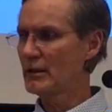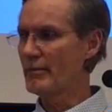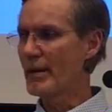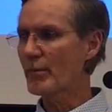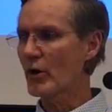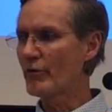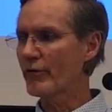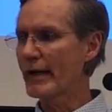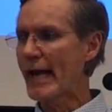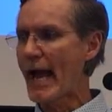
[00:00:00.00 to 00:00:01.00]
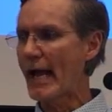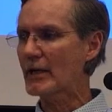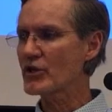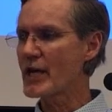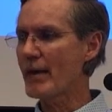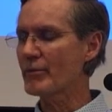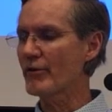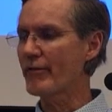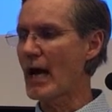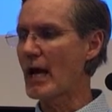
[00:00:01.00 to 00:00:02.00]
You remember over in Acts chapter
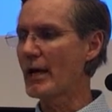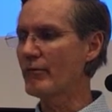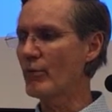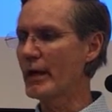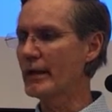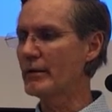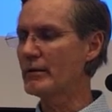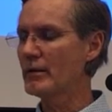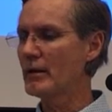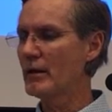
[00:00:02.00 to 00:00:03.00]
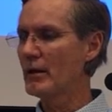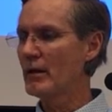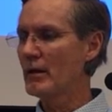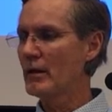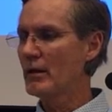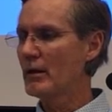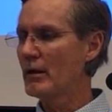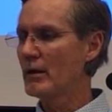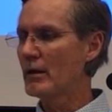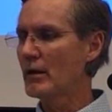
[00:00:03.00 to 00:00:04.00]
5 when
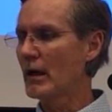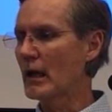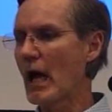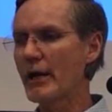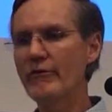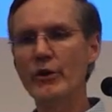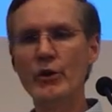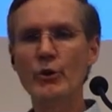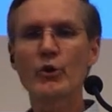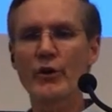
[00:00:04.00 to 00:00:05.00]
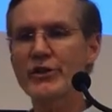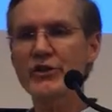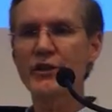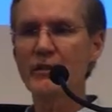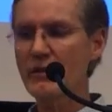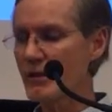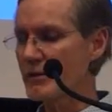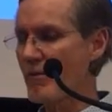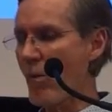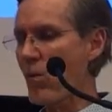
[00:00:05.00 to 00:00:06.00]
a lot of the new Christians